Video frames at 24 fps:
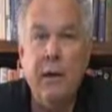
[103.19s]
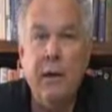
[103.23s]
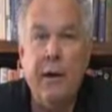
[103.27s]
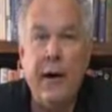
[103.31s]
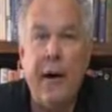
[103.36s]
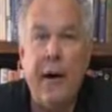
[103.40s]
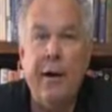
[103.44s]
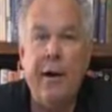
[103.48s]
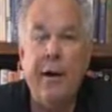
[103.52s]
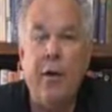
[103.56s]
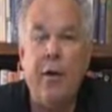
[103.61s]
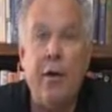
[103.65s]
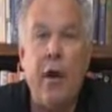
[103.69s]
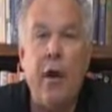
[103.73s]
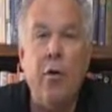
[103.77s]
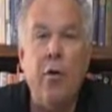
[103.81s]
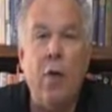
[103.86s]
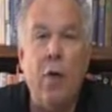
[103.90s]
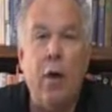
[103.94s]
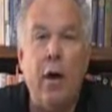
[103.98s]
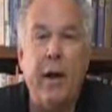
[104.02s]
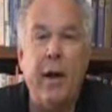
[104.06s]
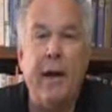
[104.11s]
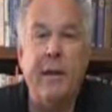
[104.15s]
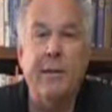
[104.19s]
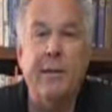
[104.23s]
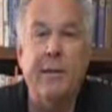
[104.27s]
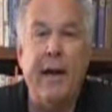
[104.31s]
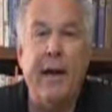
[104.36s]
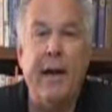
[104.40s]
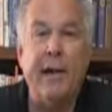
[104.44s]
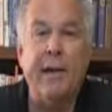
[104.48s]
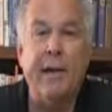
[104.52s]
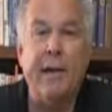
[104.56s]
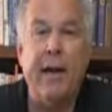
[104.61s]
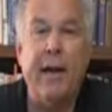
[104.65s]
how your own
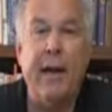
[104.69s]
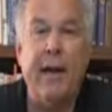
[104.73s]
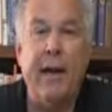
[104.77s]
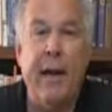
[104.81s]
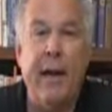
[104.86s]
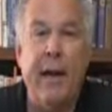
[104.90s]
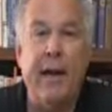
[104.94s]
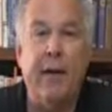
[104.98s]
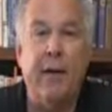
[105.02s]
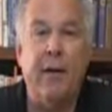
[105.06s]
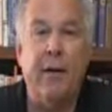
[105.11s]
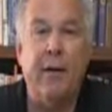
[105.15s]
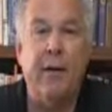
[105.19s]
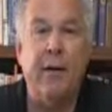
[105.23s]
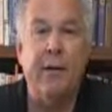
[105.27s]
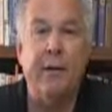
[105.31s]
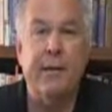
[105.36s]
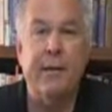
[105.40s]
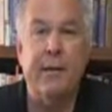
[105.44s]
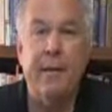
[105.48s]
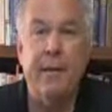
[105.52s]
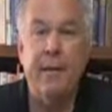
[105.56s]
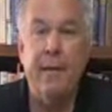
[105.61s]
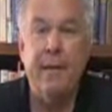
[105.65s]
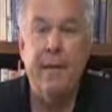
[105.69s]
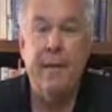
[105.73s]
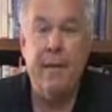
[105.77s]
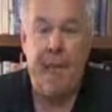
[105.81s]
organization handles